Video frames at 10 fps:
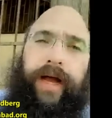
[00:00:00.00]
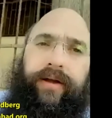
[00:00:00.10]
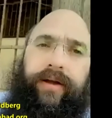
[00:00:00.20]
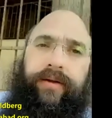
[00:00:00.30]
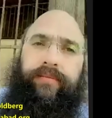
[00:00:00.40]

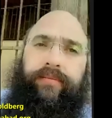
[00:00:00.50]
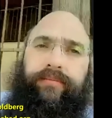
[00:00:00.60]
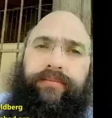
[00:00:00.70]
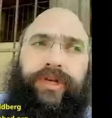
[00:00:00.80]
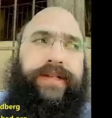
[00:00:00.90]
Busha is an
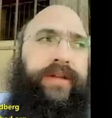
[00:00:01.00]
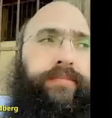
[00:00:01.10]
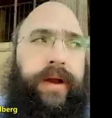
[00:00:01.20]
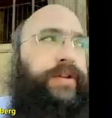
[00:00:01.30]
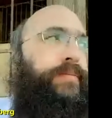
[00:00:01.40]

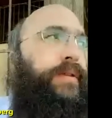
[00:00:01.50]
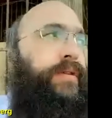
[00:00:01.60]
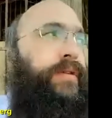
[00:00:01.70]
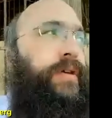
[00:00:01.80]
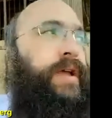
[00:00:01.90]
embarrassment.
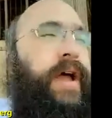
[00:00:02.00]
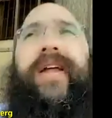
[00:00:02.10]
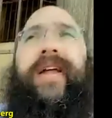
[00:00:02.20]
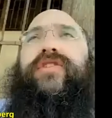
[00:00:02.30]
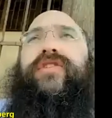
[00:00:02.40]
And that's
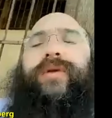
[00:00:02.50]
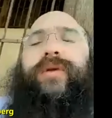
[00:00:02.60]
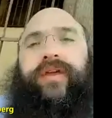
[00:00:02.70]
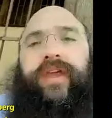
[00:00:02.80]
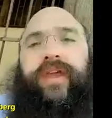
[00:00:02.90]
really the
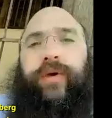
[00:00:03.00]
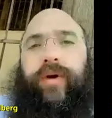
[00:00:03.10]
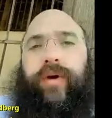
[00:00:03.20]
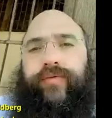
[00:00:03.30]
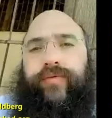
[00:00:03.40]
key word
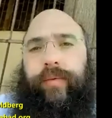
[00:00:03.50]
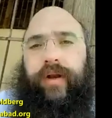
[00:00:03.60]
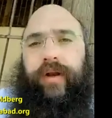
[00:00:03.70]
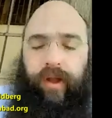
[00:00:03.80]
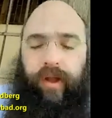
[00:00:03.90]
for what we're going to
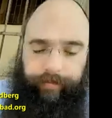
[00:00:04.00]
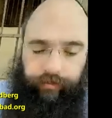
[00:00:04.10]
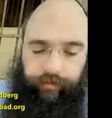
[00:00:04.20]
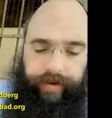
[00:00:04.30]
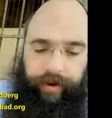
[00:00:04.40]
talk about right now.